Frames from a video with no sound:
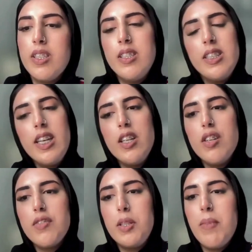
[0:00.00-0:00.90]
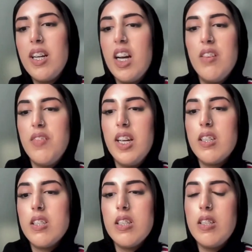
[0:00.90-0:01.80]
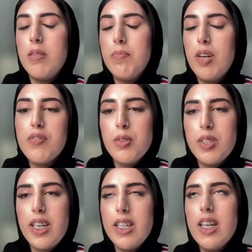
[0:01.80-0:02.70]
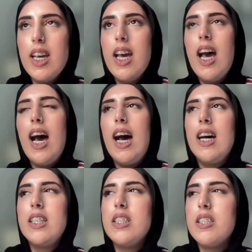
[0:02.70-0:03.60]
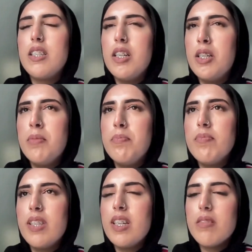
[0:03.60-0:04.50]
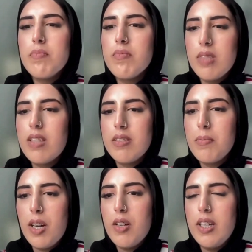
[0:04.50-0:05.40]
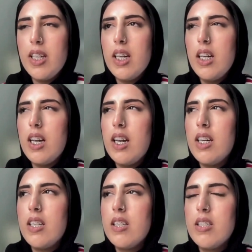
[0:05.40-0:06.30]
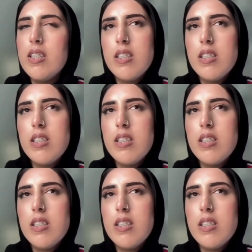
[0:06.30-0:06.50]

and then the day after you might have like a full day, and yeah, that's about it. And